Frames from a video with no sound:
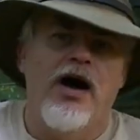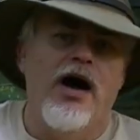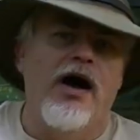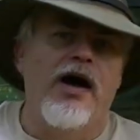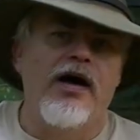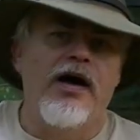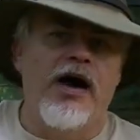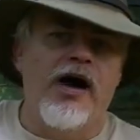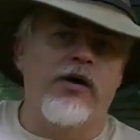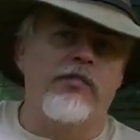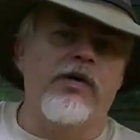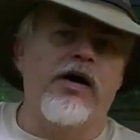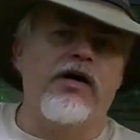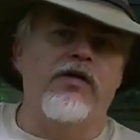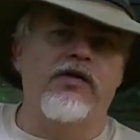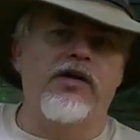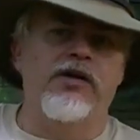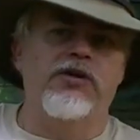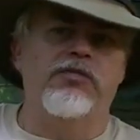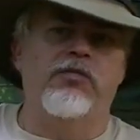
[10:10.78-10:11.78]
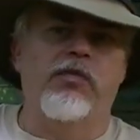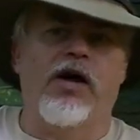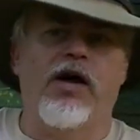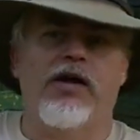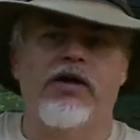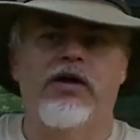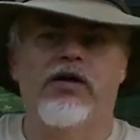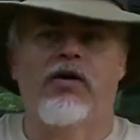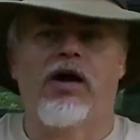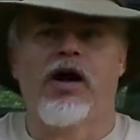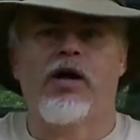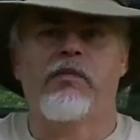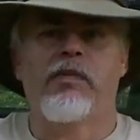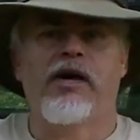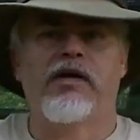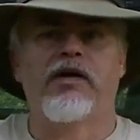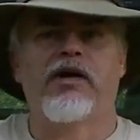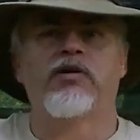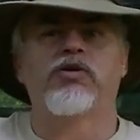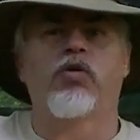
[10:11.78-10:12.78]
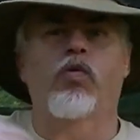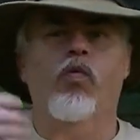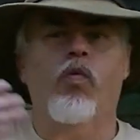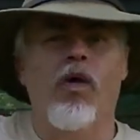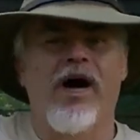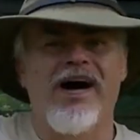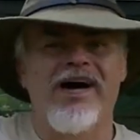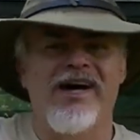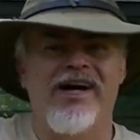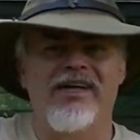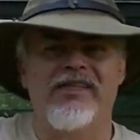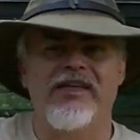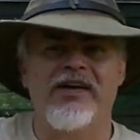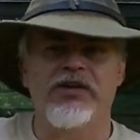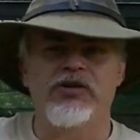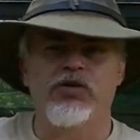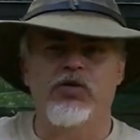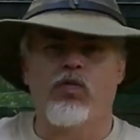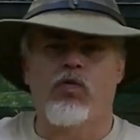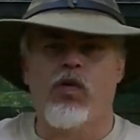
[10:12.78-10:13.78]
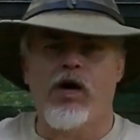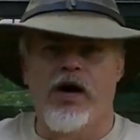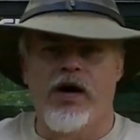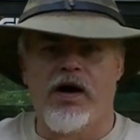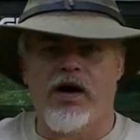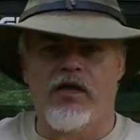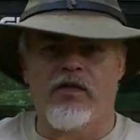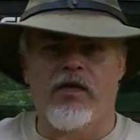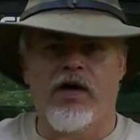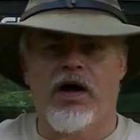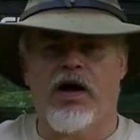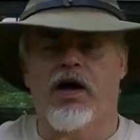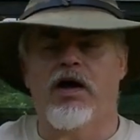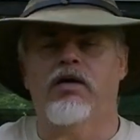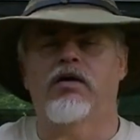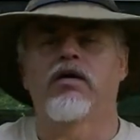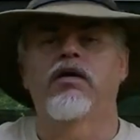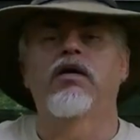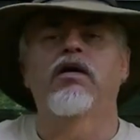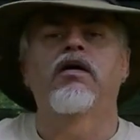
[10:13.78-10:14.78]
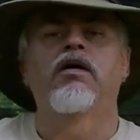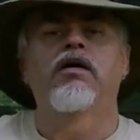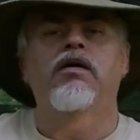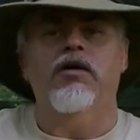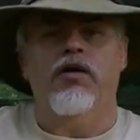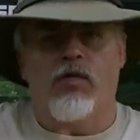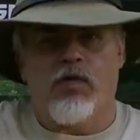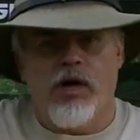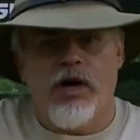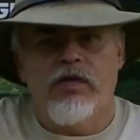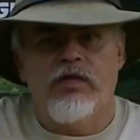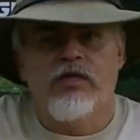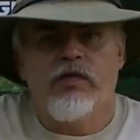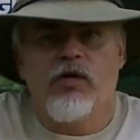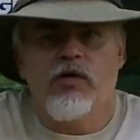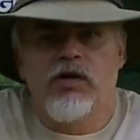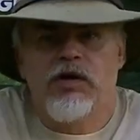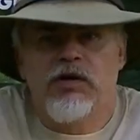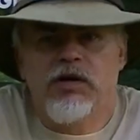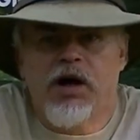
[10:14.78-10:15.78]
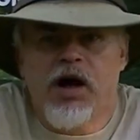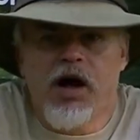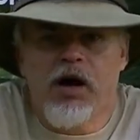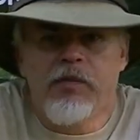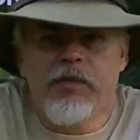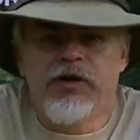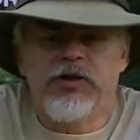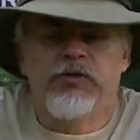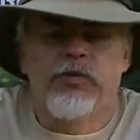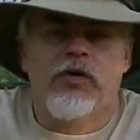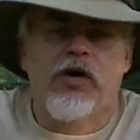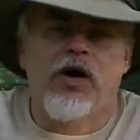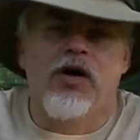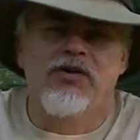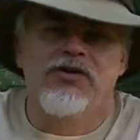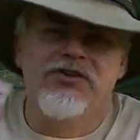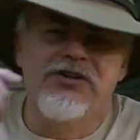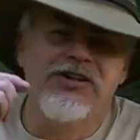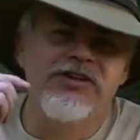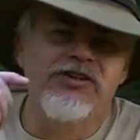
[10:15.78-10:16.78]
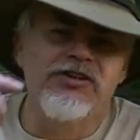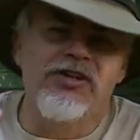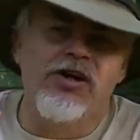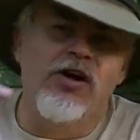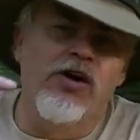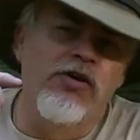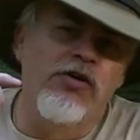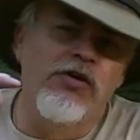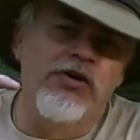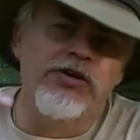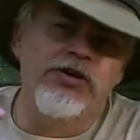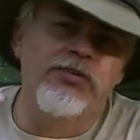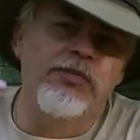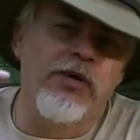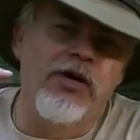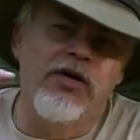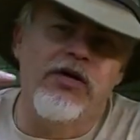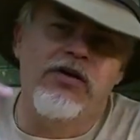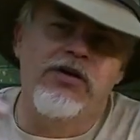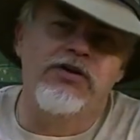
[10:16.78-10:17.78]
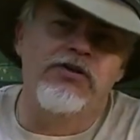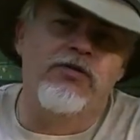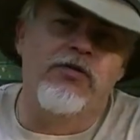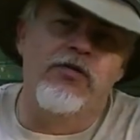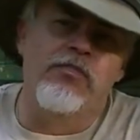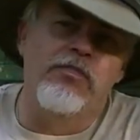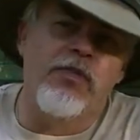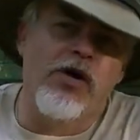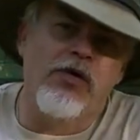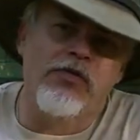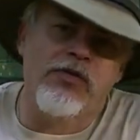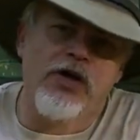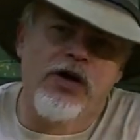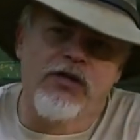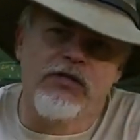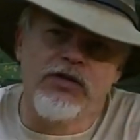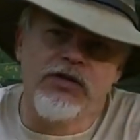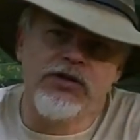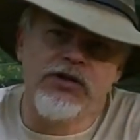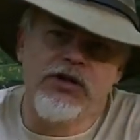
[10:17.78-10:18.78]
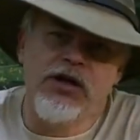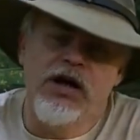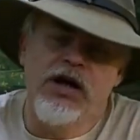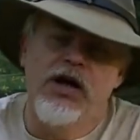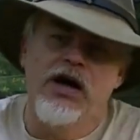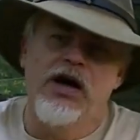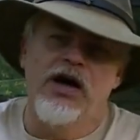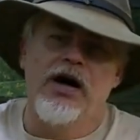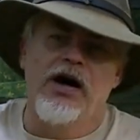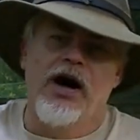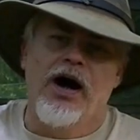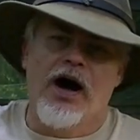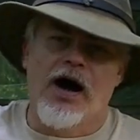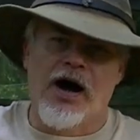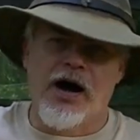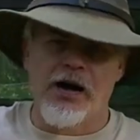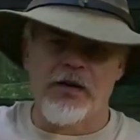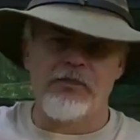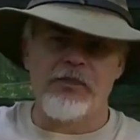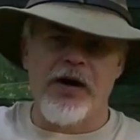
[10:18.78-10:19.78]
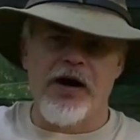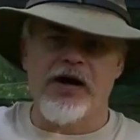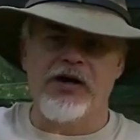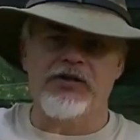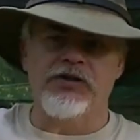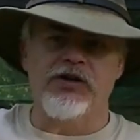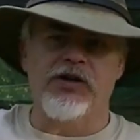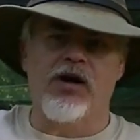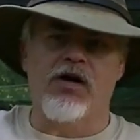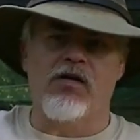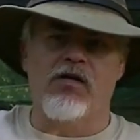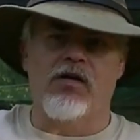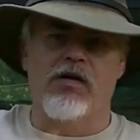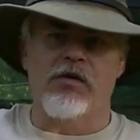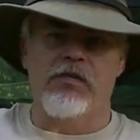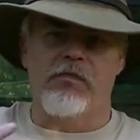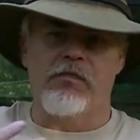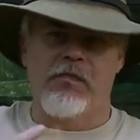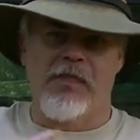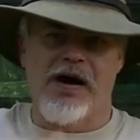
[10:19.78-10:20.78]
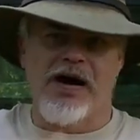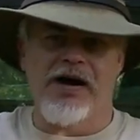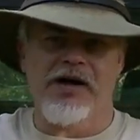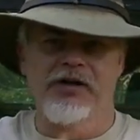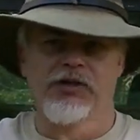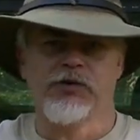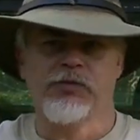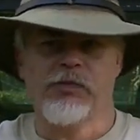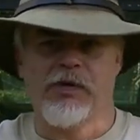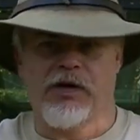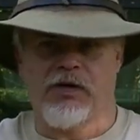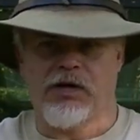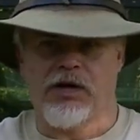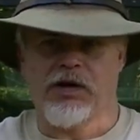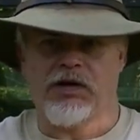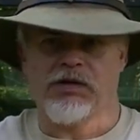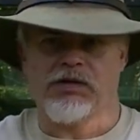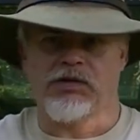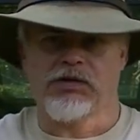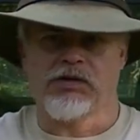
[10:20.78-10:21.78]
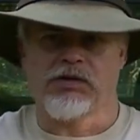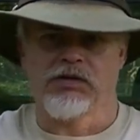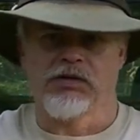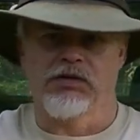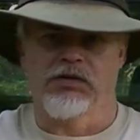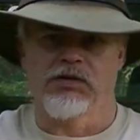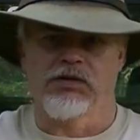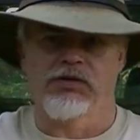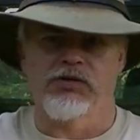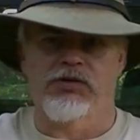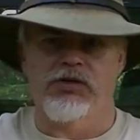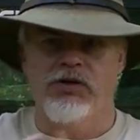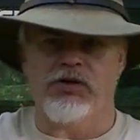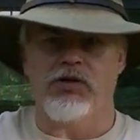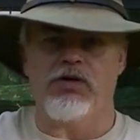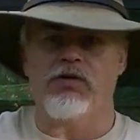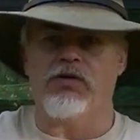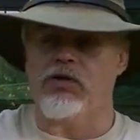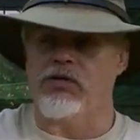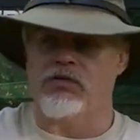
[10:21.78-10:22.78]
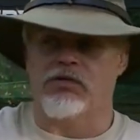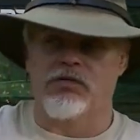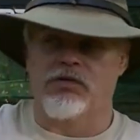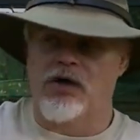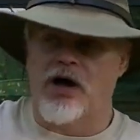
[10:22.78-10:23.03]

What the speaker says: hey, how about this, Blackie, or how about this, or why not this, or why not that? Go ahead and throw it in the comments, because this is a learning experience for both of us. I'm passing on my experience to you, because